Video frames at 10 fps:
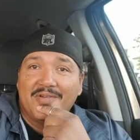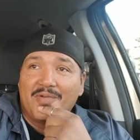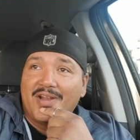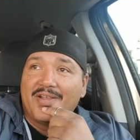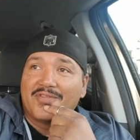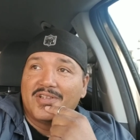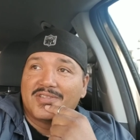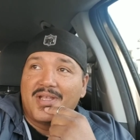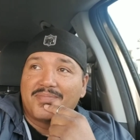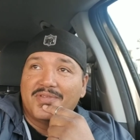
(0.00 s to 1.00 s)
Right after I
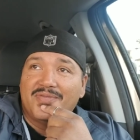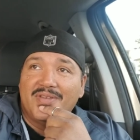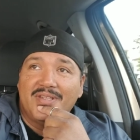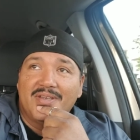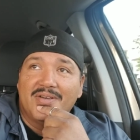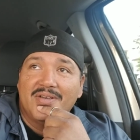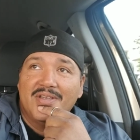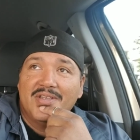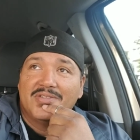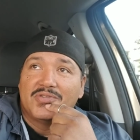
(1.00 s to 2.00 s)
stop this video.
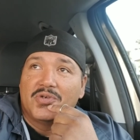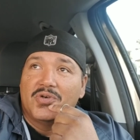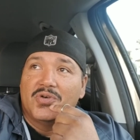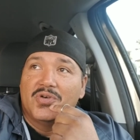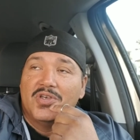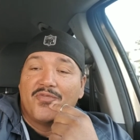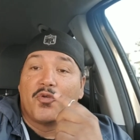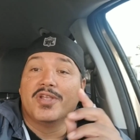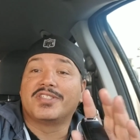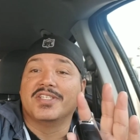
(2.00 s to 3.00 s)
So
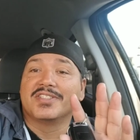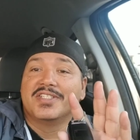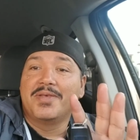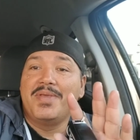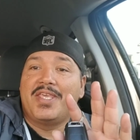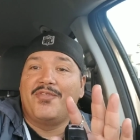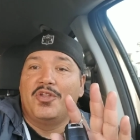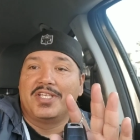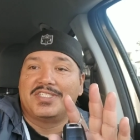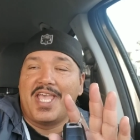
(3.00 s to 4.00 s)
for instance, let me give you
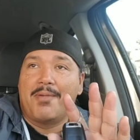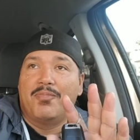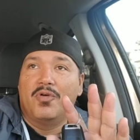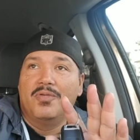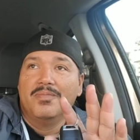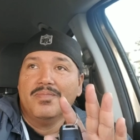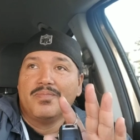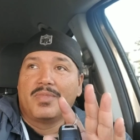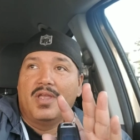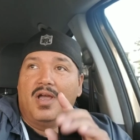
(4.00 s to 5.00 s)
an example.
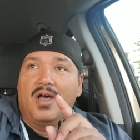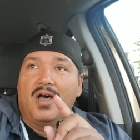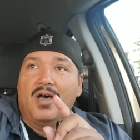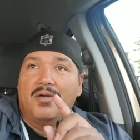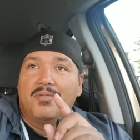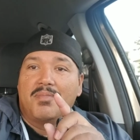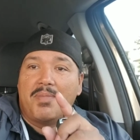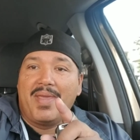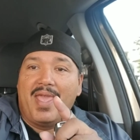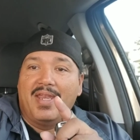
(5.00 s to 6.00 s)
My
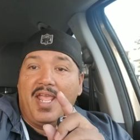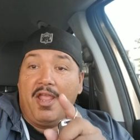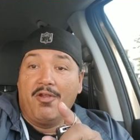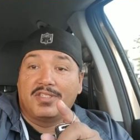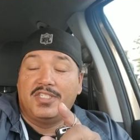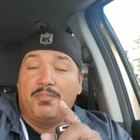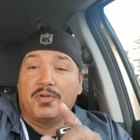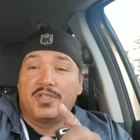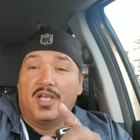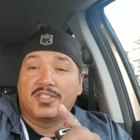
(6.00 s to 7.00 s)
man, Eric C.
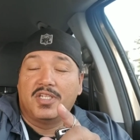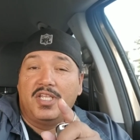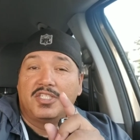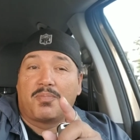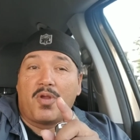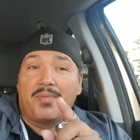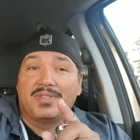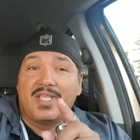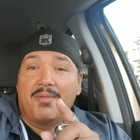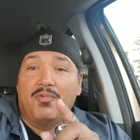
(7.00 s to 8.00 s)
Production, he's a prime
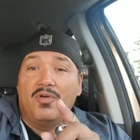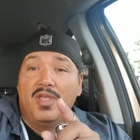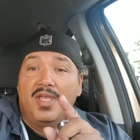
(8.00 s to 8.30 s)
example.